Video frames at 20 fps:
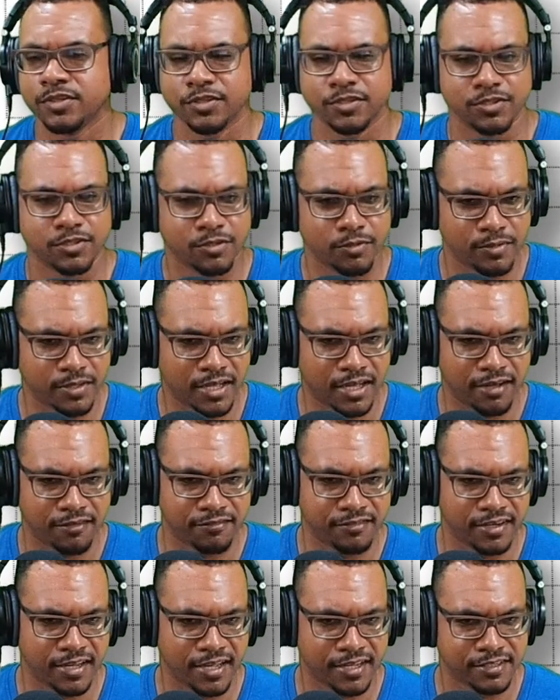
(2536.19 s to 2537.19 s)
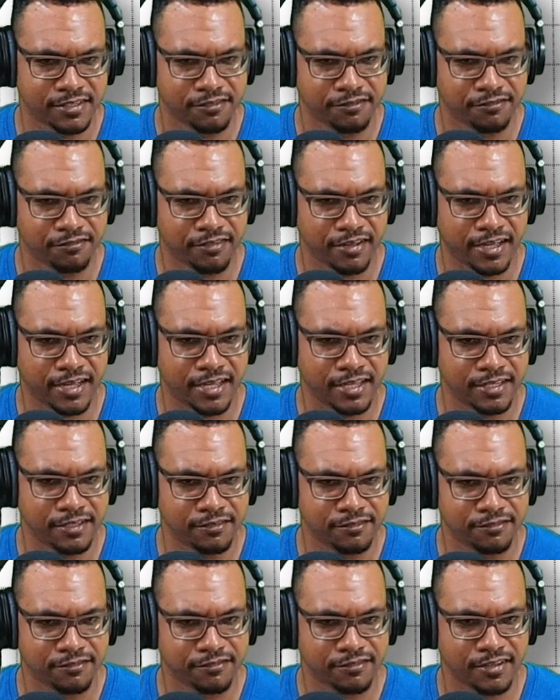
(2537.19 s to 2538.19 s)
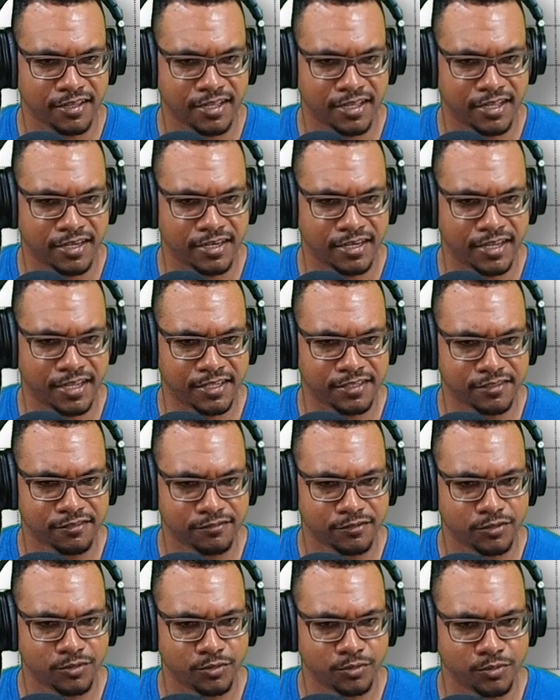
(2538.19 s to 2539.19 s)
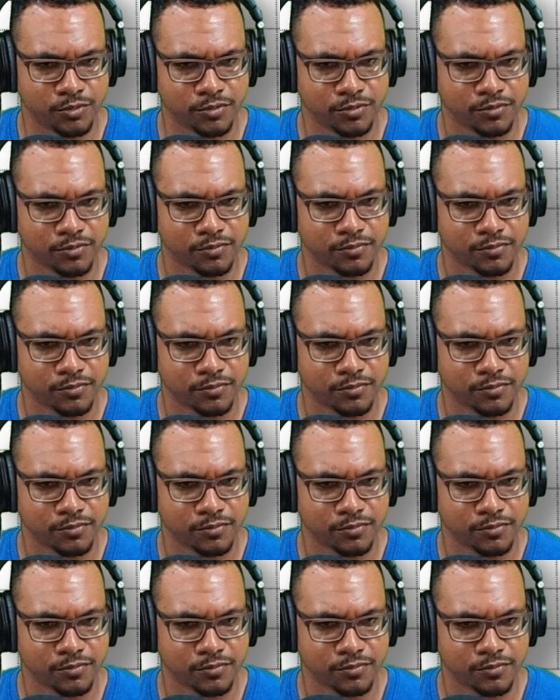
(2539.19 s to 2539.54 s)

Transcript: So we have negative 5 and negative 2